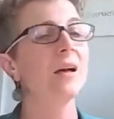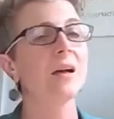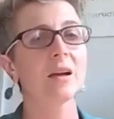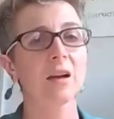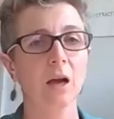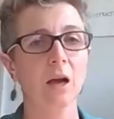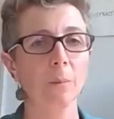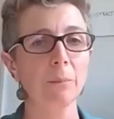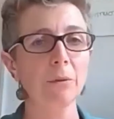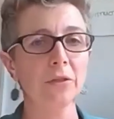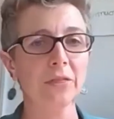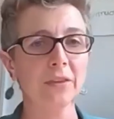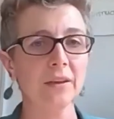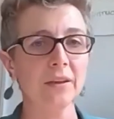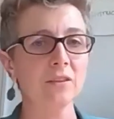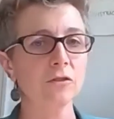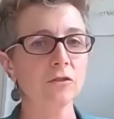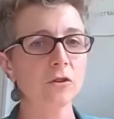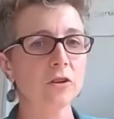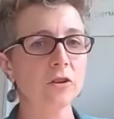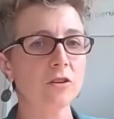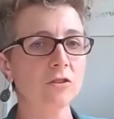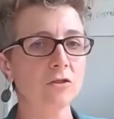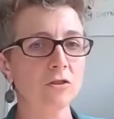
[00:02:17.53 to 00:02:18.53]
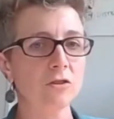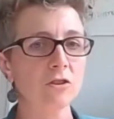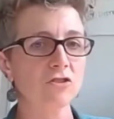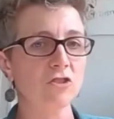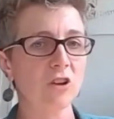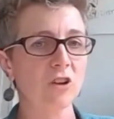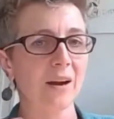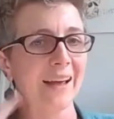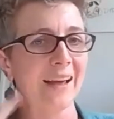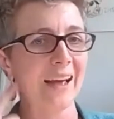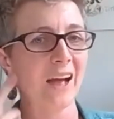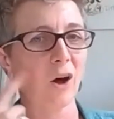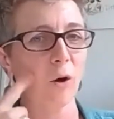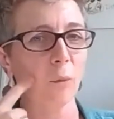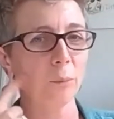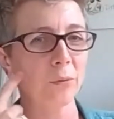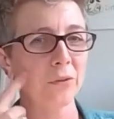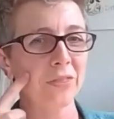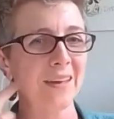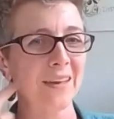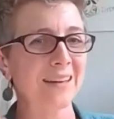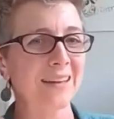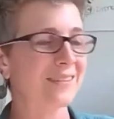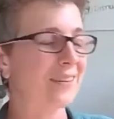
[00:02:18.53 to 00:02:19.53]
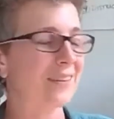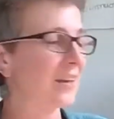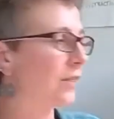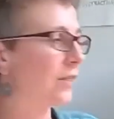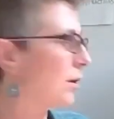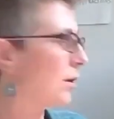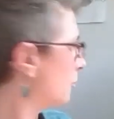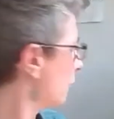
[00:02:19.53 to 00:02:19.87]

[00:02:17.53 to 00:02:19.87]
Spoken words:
Couple things you can do to try to help with that teething